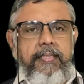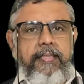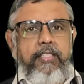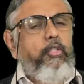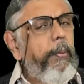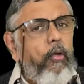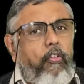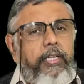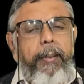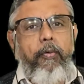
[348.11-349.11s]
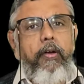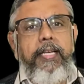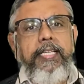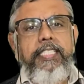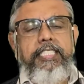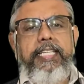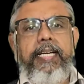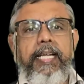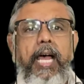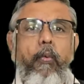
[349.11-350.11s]
So because I am not an
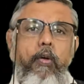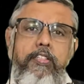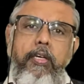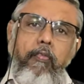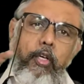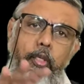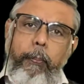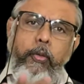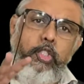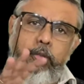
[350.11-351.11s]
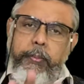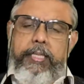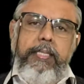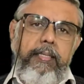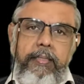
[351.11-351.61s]
initiator, I want someone to push me.